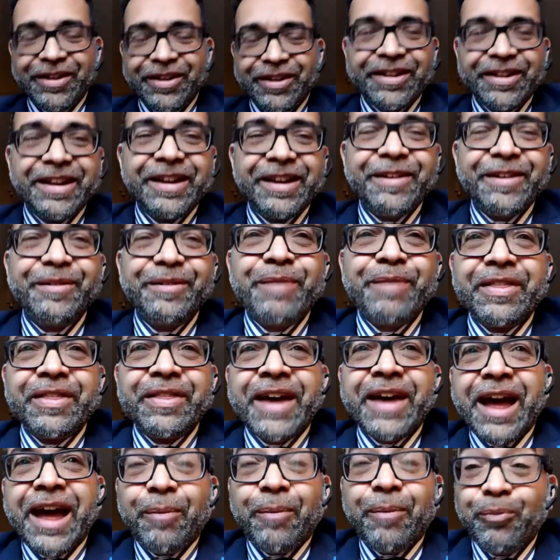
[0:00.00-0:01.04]
kind of make
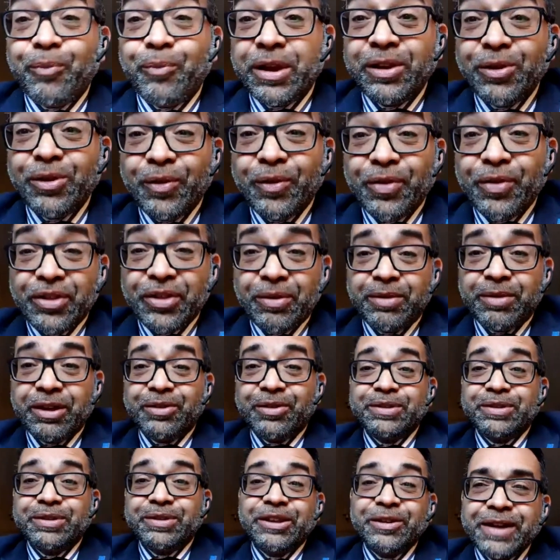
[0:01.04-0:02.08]
that happen. We launched something
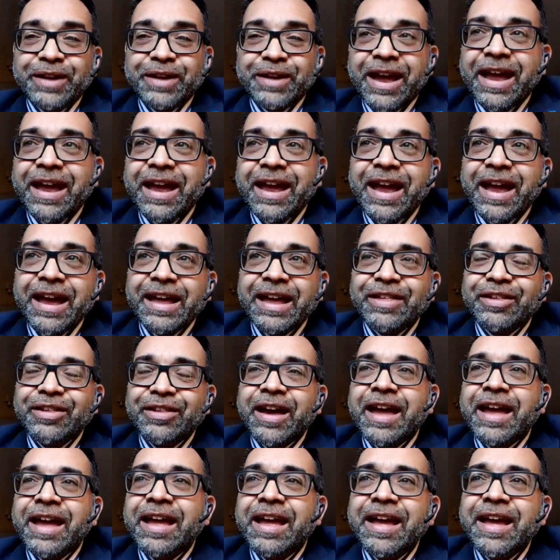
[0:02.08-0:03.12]
called UK
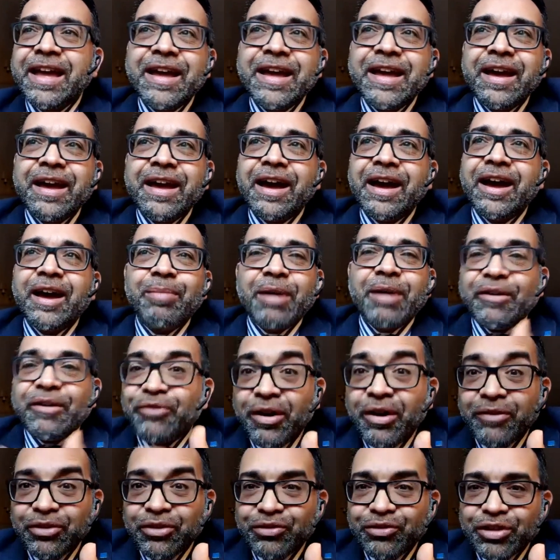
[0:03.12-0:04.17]
HK. About
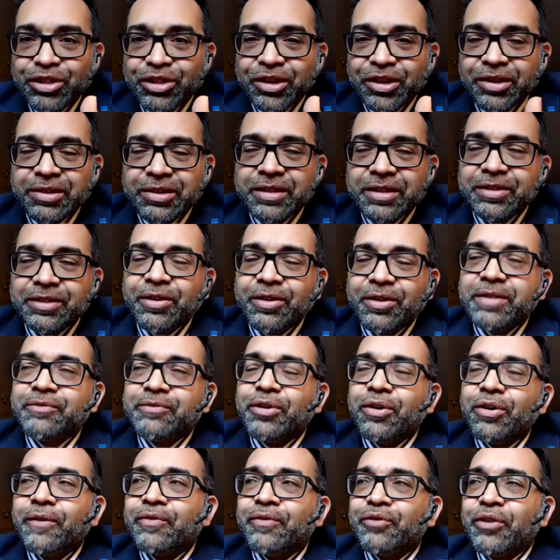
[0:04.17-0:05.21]
500 churches got
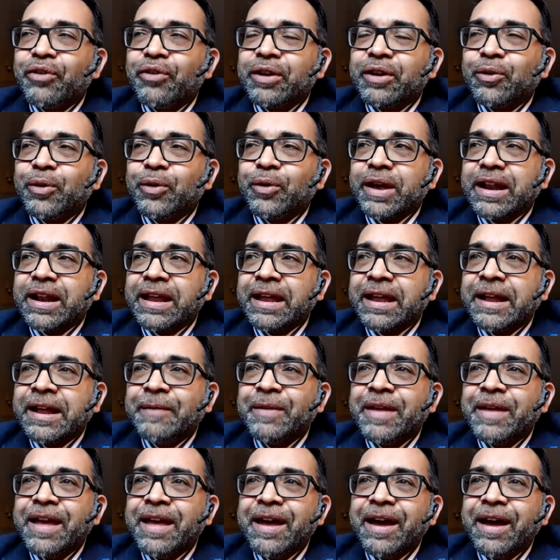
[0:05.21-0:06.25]
involved very quickly.
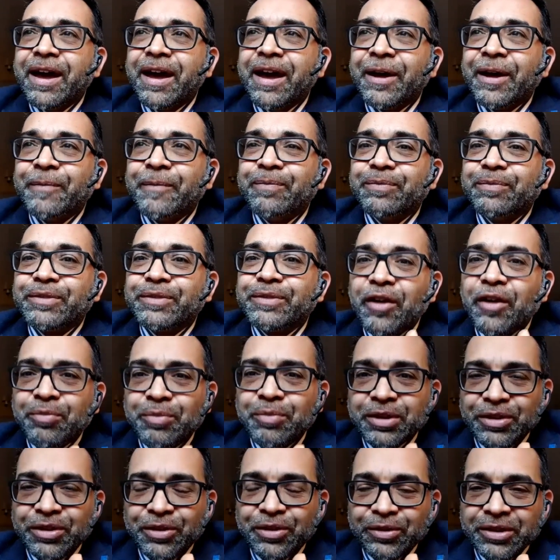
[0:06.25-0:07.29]

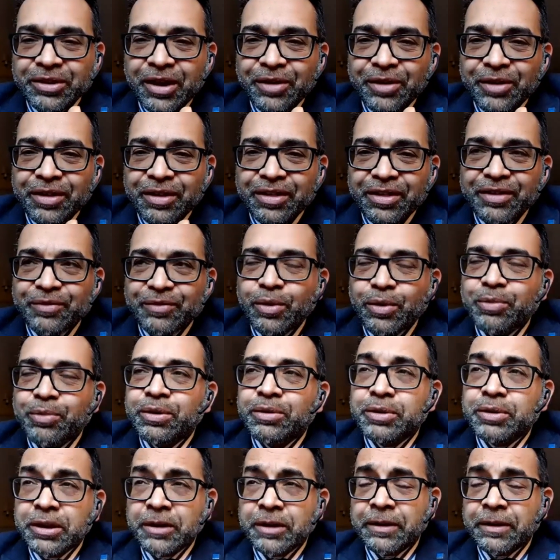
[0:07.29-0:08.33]
Government took notice of what
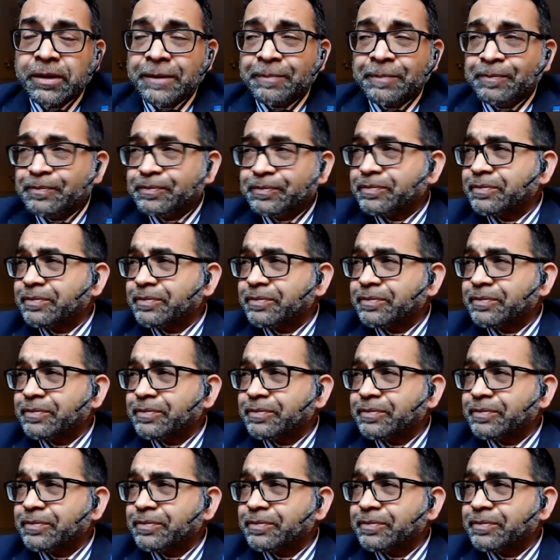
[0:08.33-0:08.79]
we were doing.